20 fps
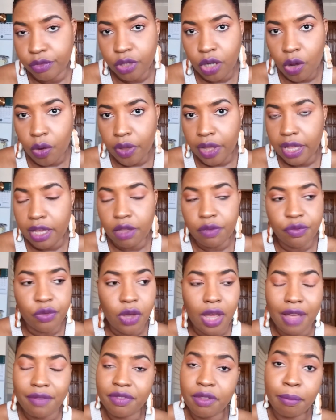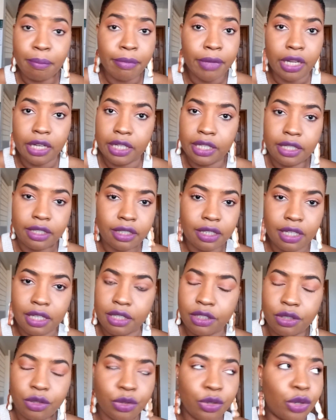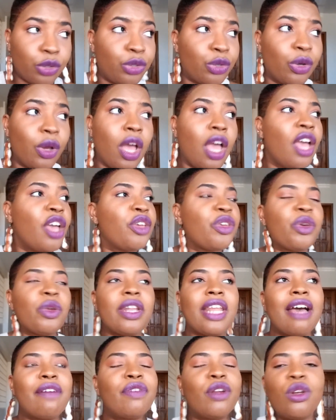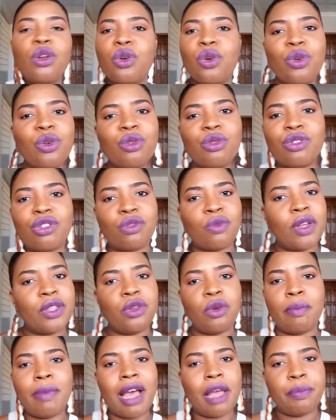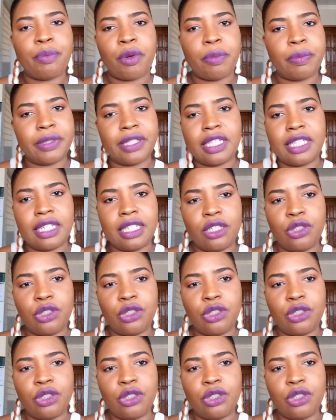Okay, if you have the money, you never lose when you buy property.